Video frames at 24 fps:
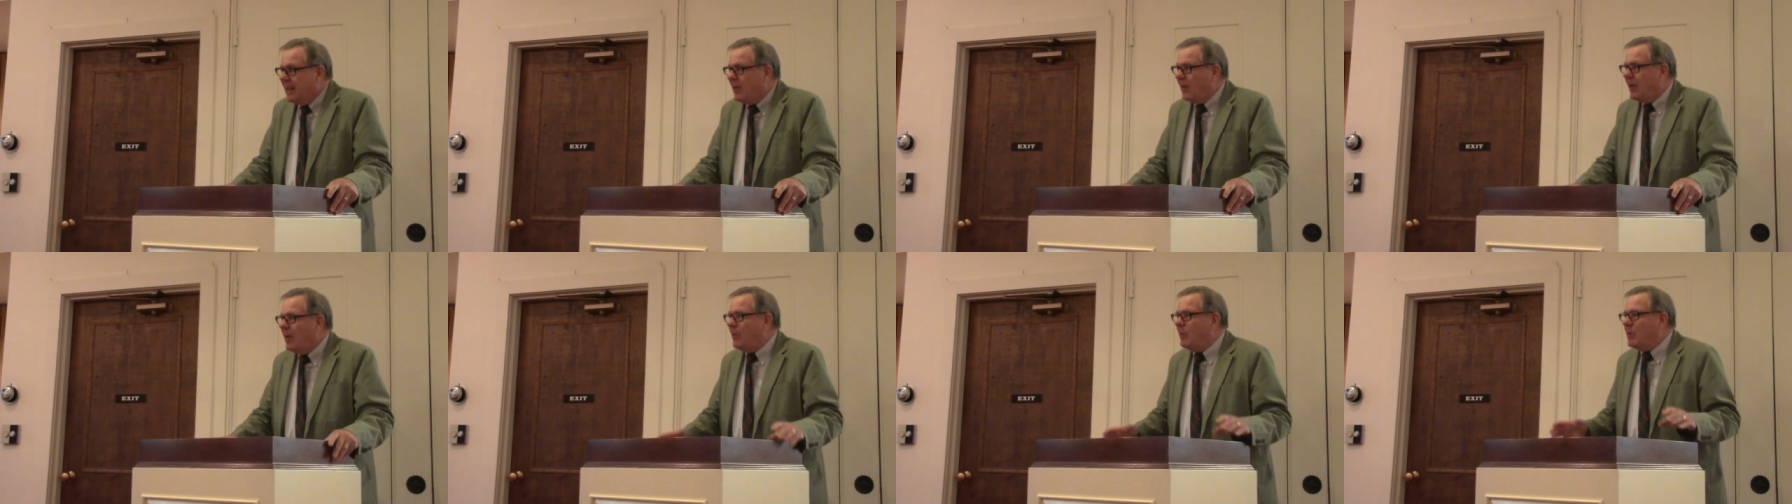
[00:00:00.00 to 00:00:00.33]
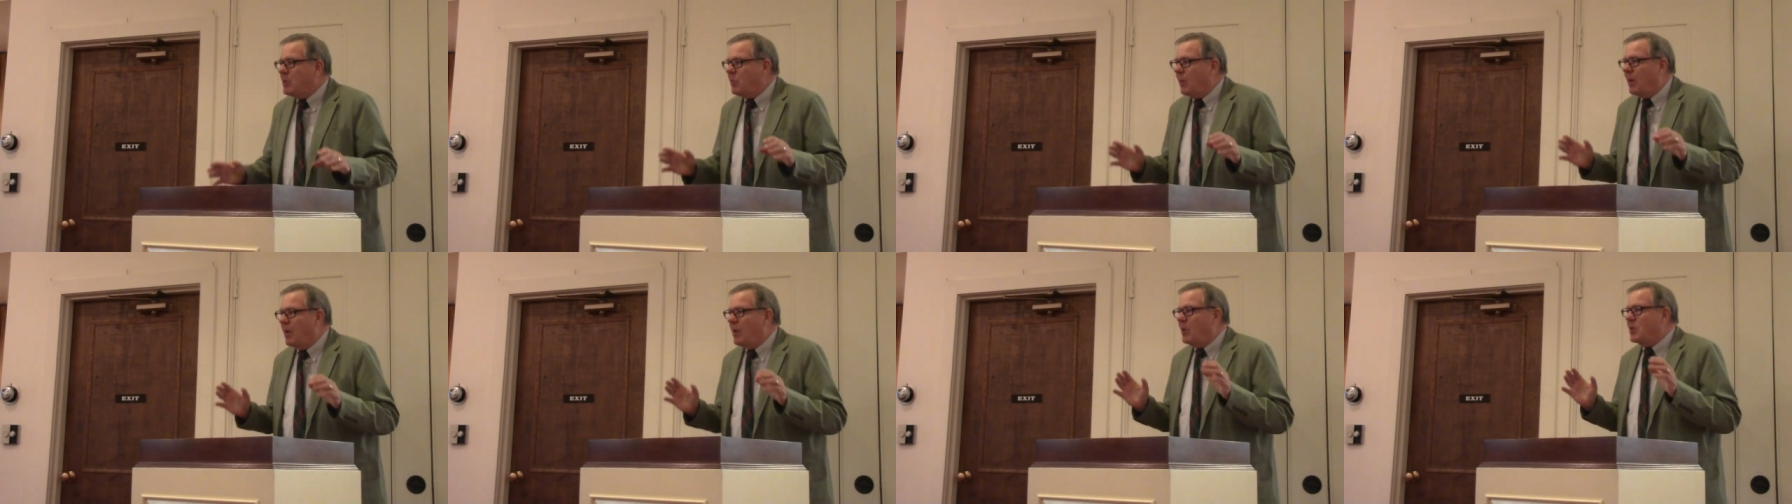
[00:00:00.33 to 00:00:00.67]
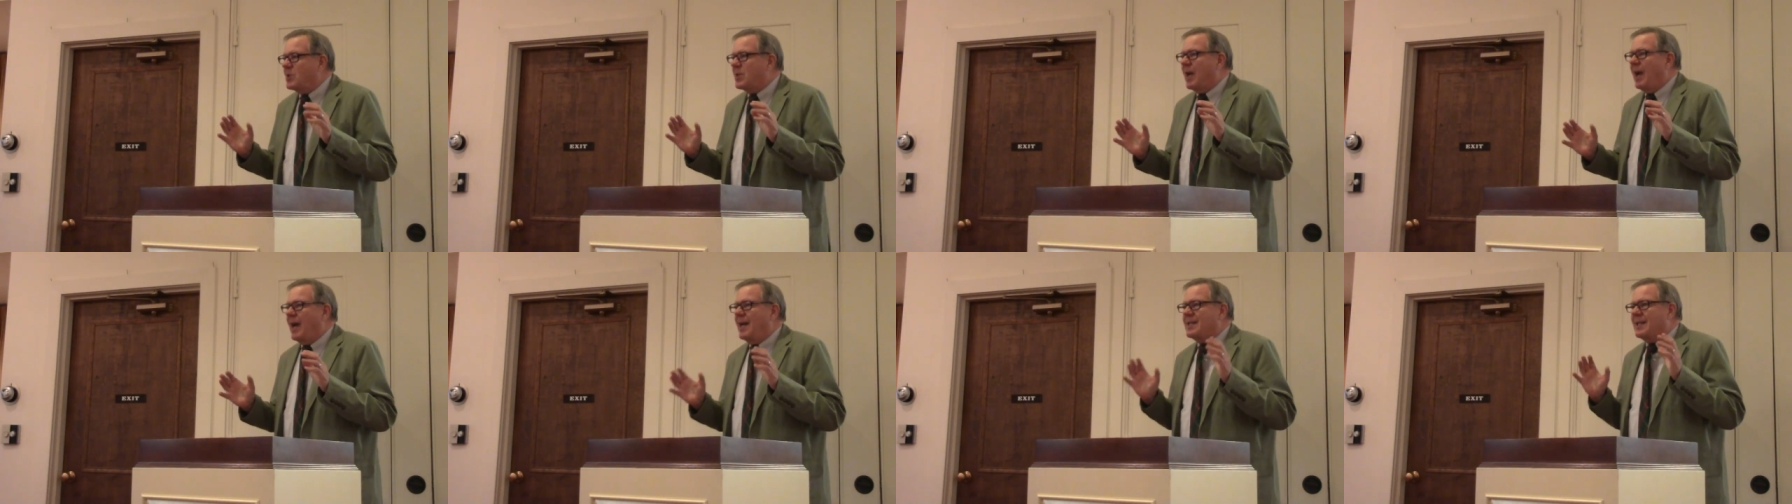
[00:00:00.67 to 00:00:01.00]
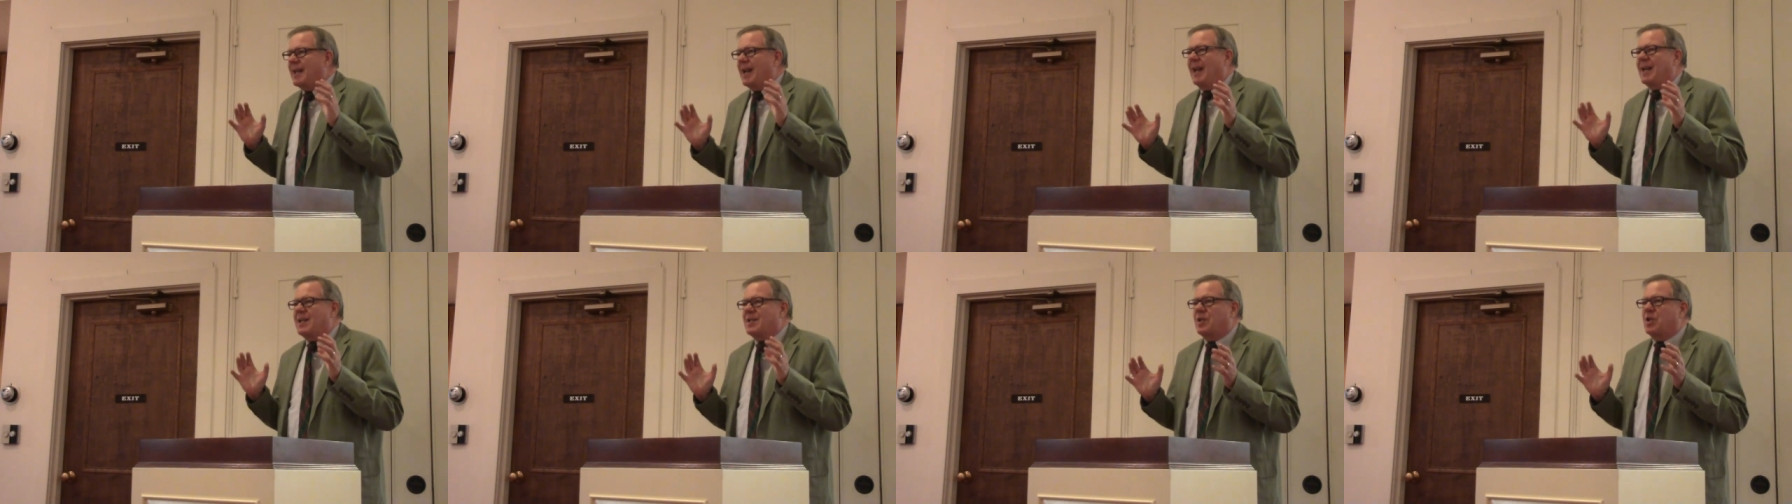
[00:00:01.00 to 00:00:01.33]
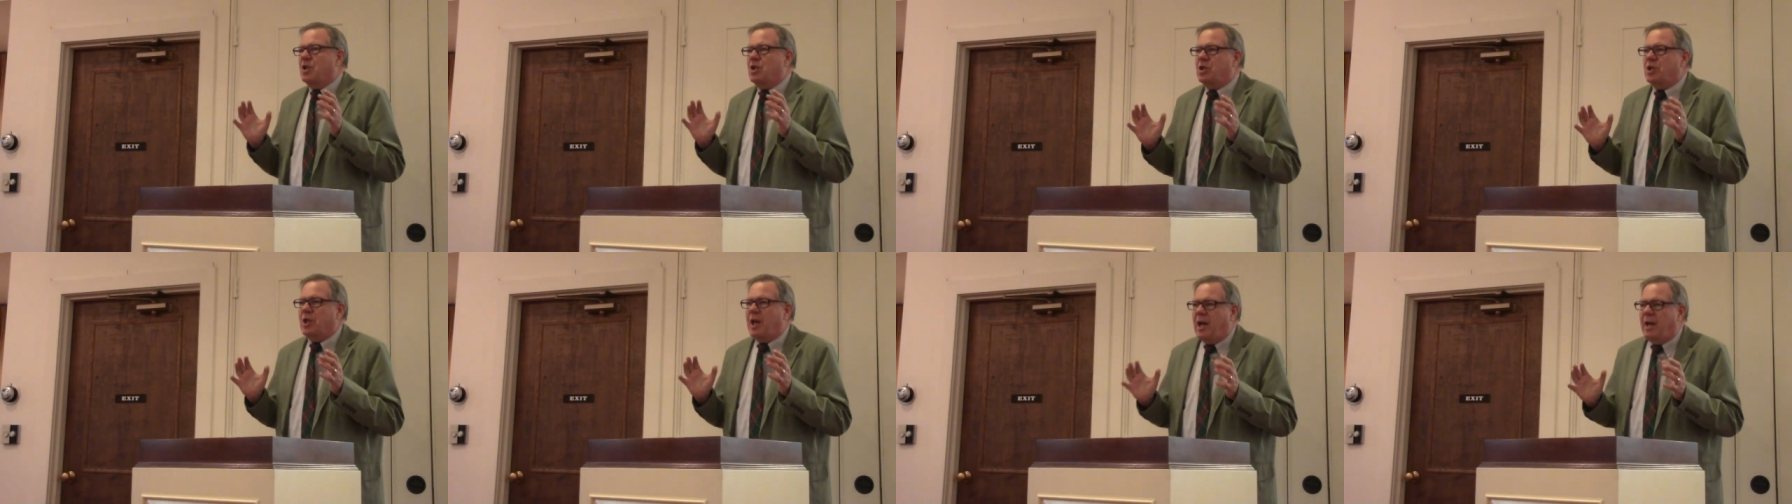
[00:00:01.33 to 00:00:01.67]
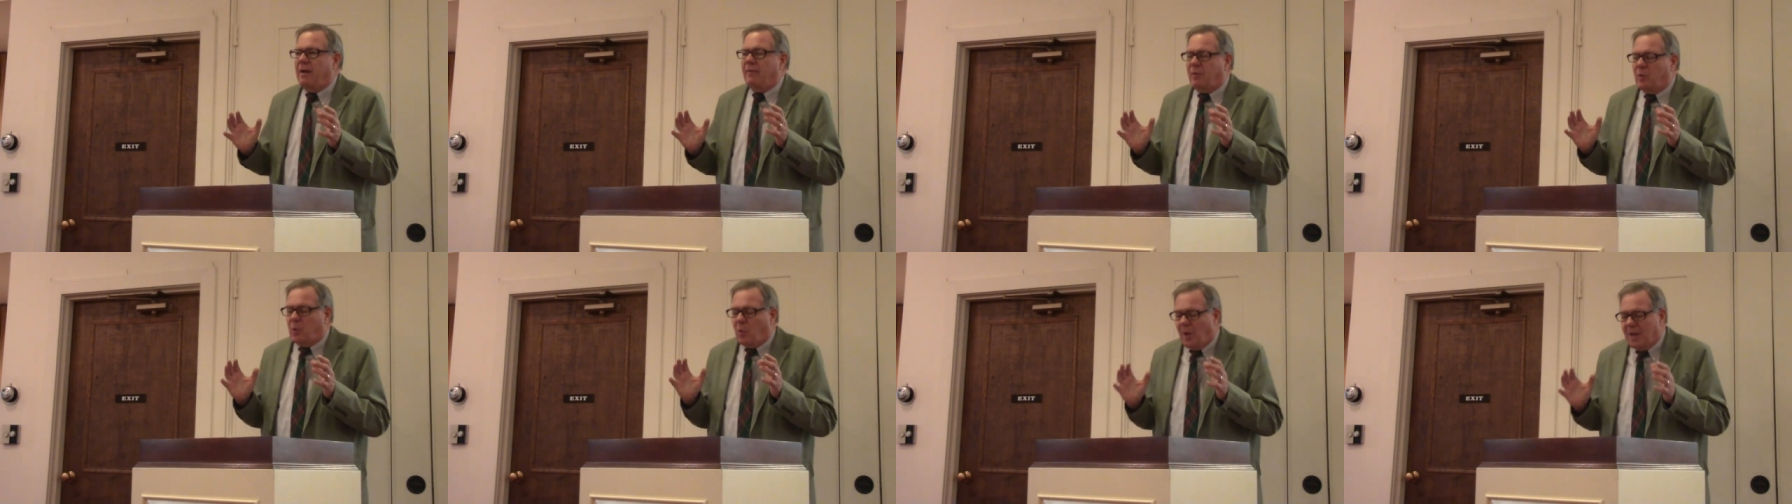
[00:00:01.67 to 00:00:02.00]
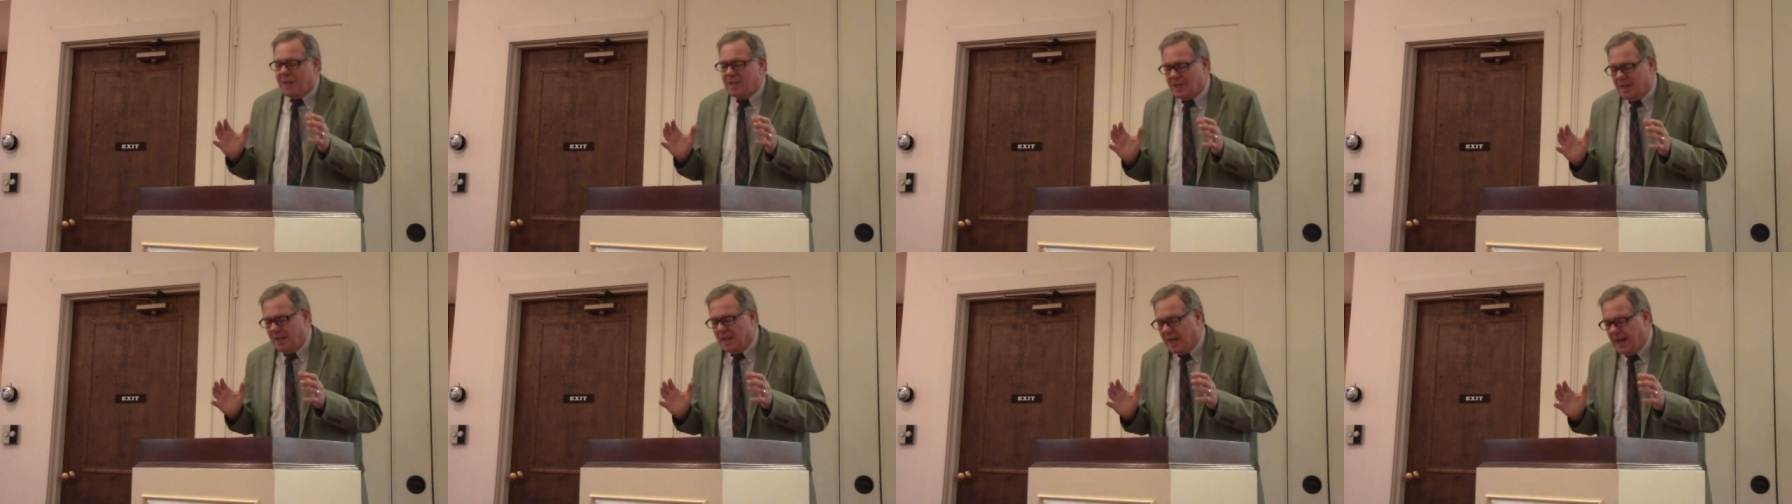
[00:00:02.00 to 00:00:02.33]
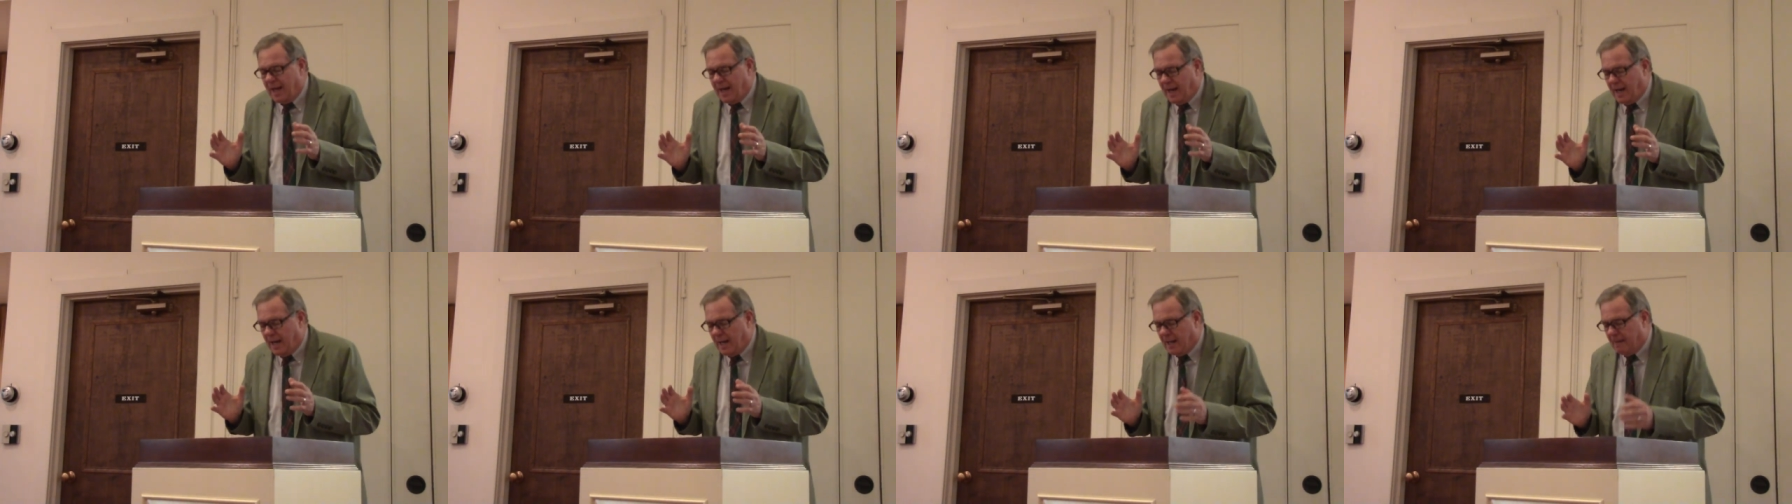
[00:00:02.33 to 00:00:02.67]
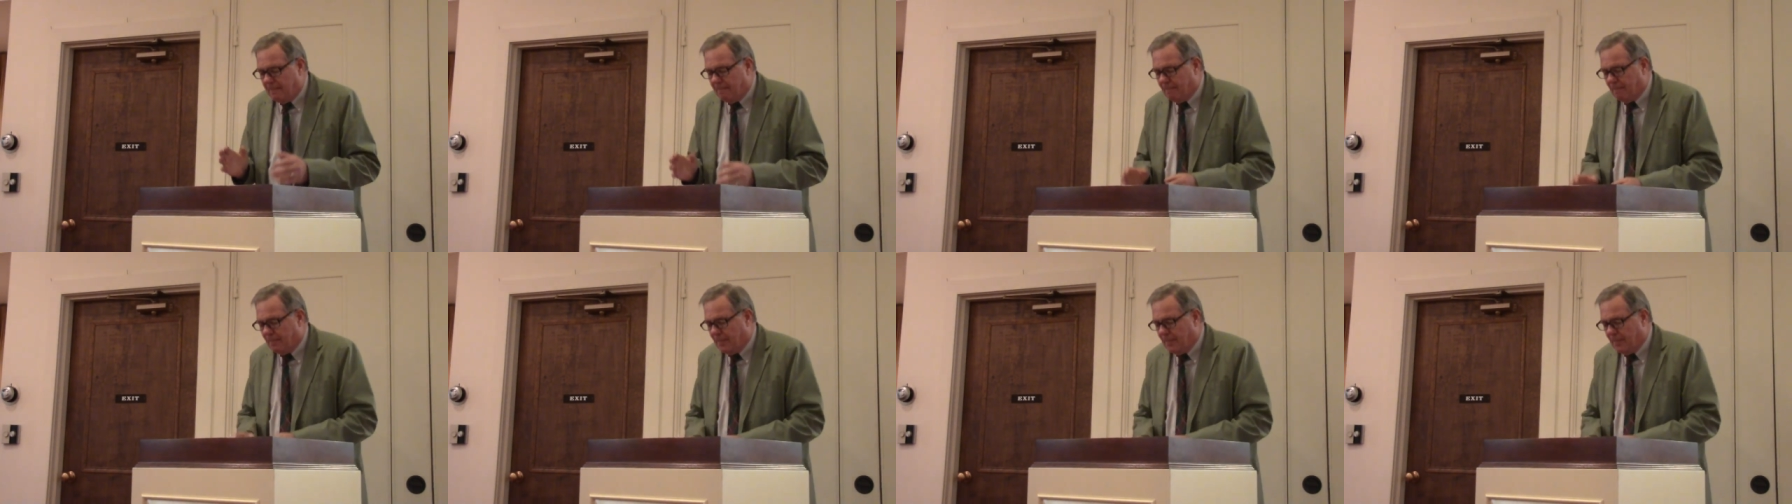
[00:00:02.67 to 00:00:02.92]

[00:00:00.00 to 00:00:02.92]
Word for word: Now he was one of those guys that has to shave twice a day.